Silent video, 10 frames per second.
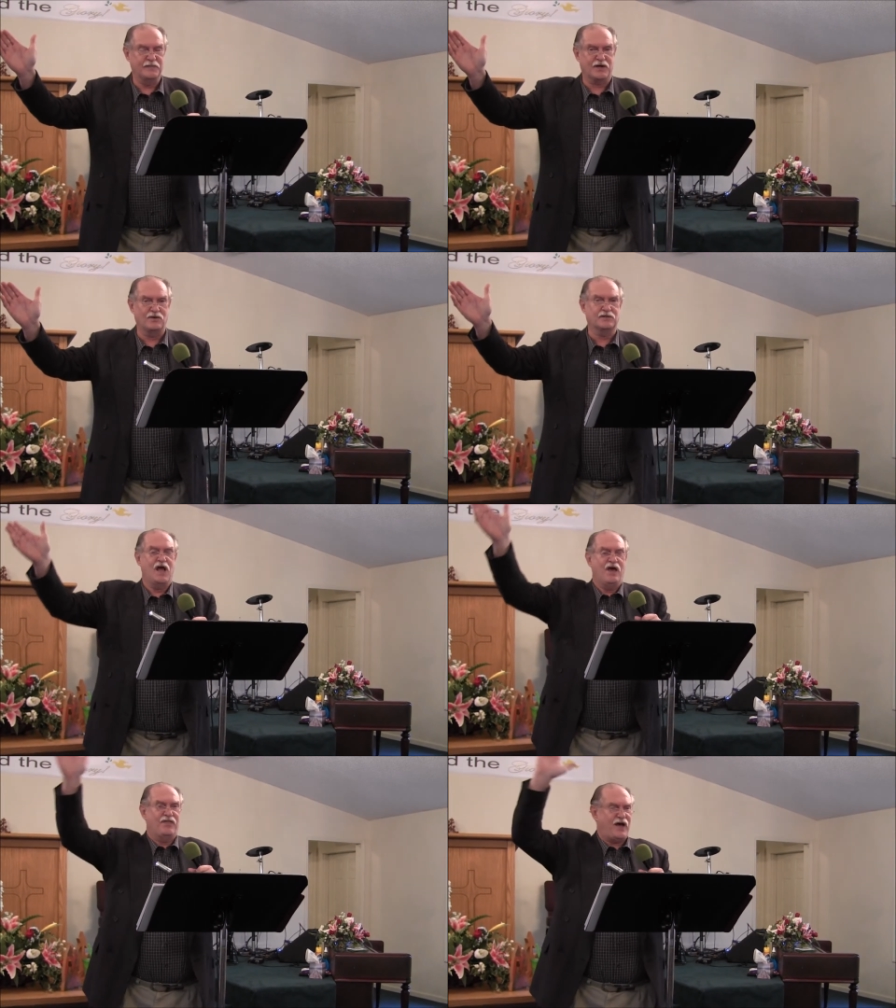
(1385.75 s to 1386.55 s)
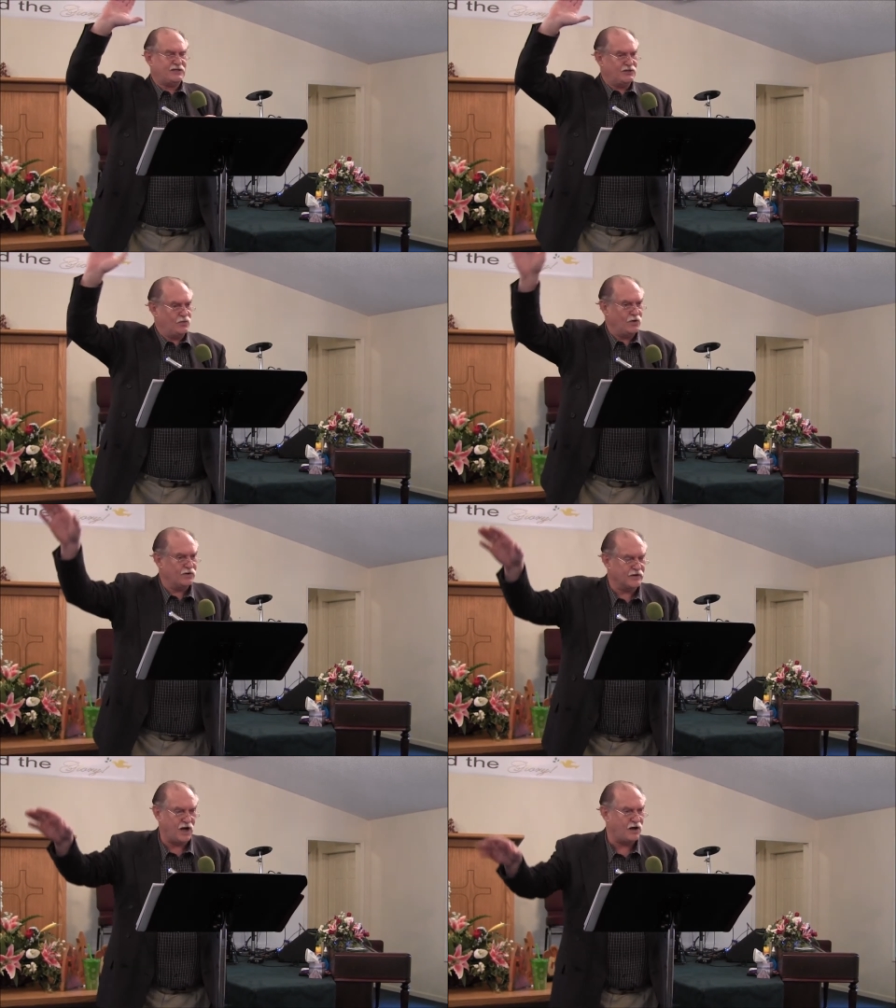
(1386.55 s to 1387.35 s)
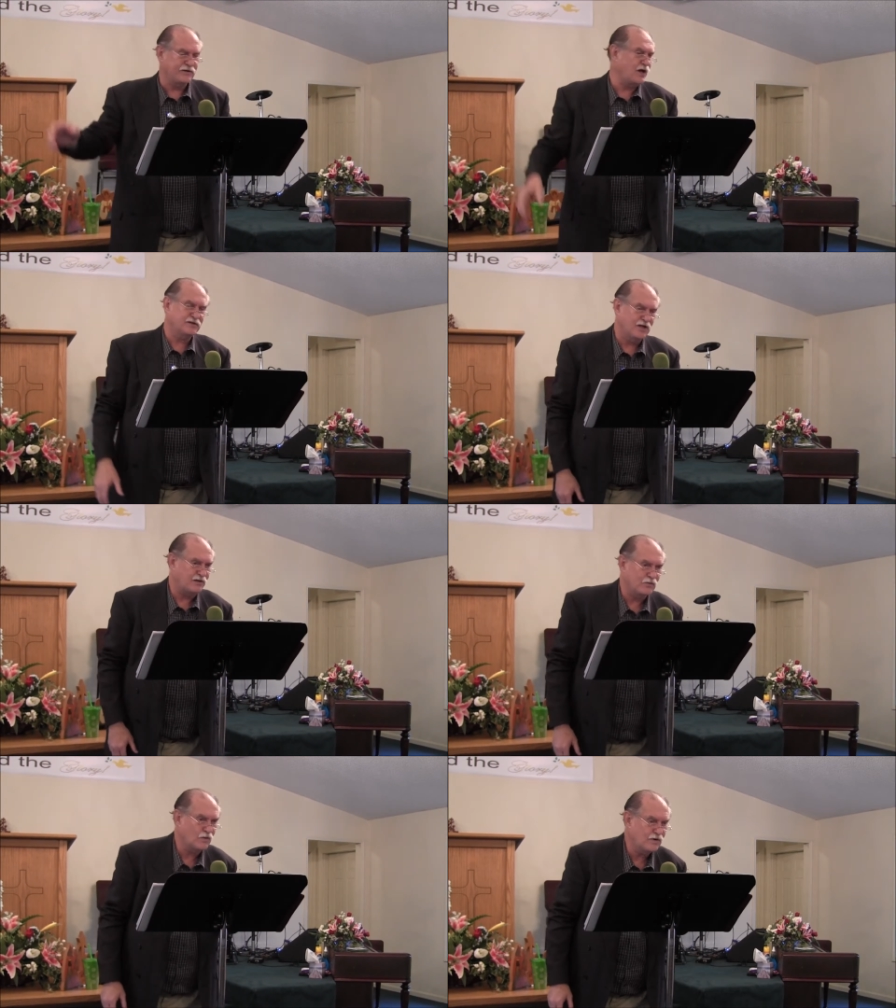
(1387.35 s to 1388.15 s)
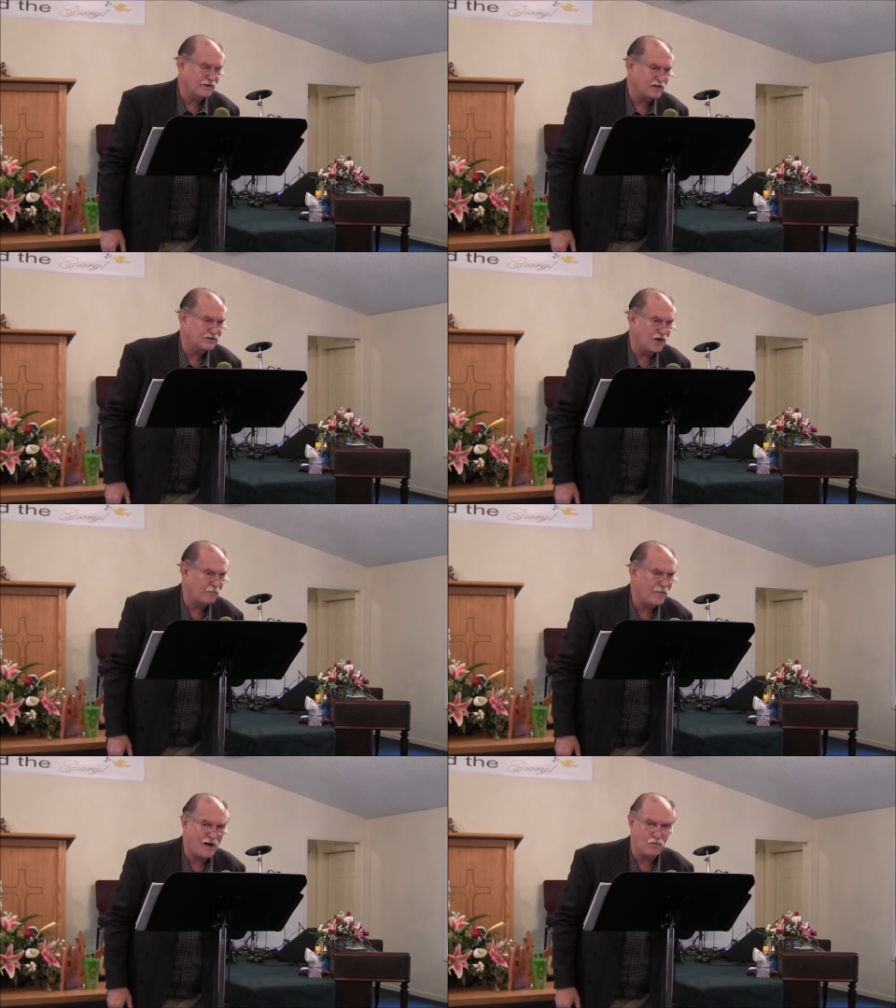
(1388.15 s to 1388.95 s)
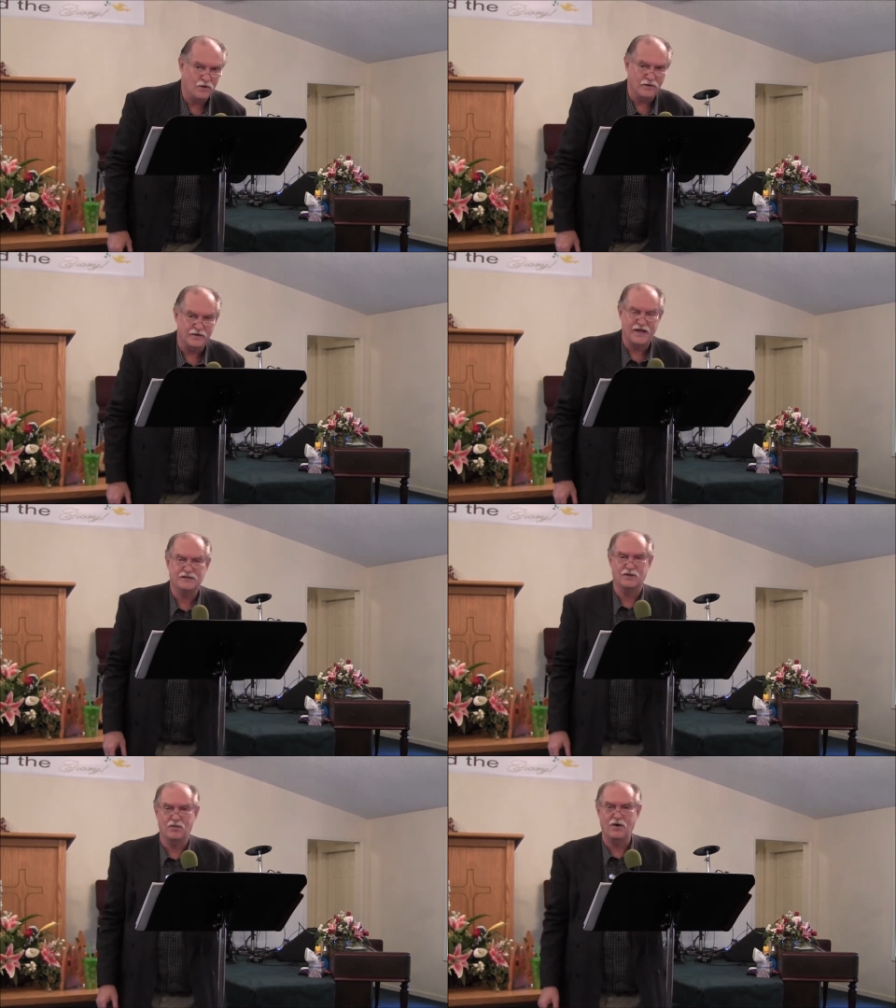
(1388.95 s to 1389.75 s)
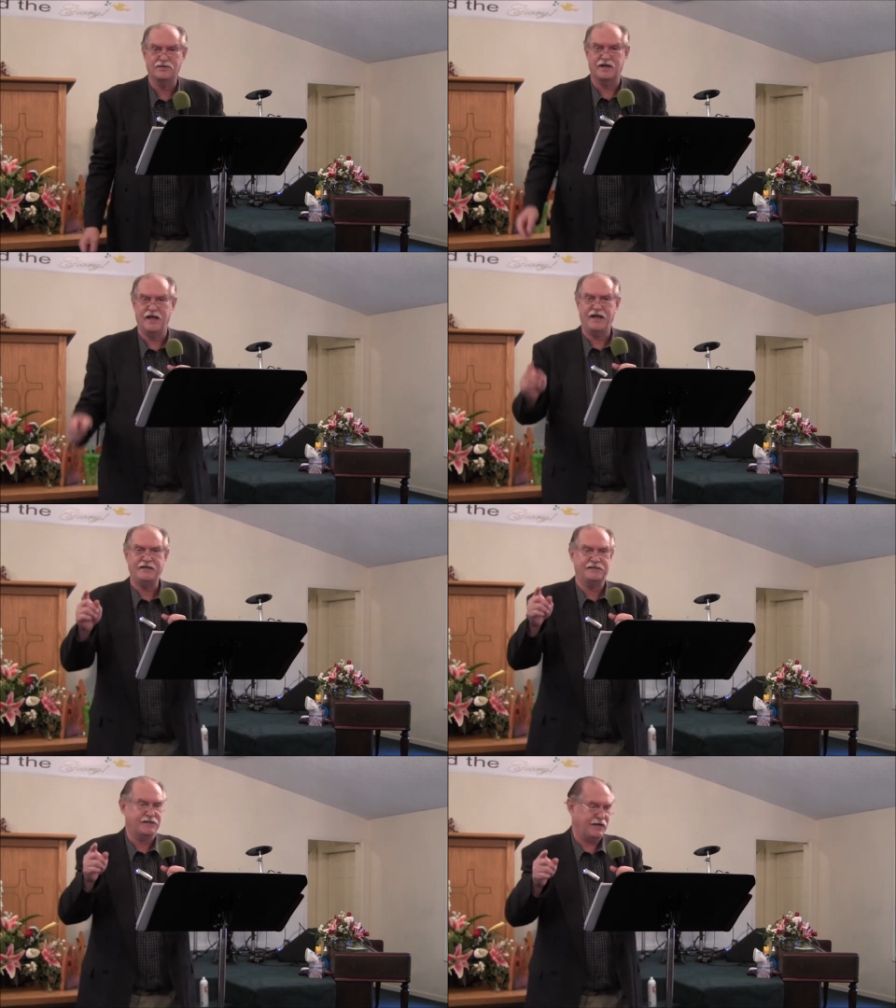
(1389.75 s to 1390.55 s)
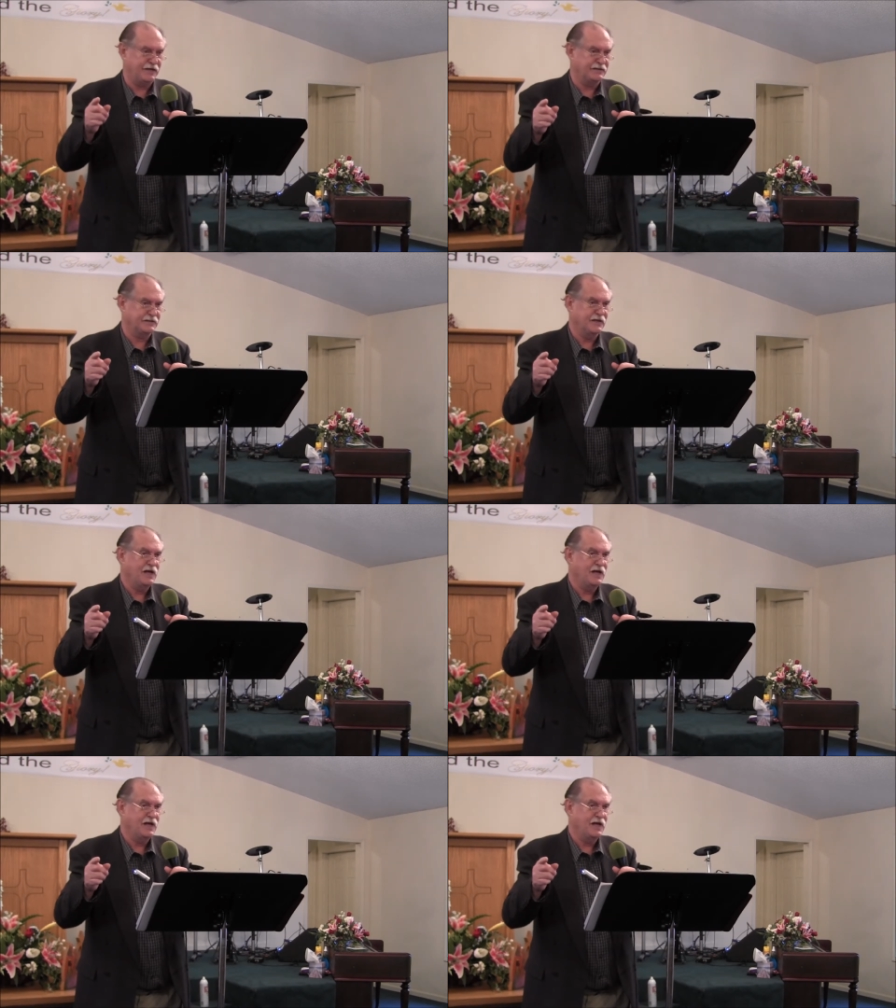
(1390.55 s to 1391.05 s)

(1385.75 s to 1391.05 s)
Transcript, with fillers: Because that's the word of God. That's not the word, that's not my word. That's the word that He says.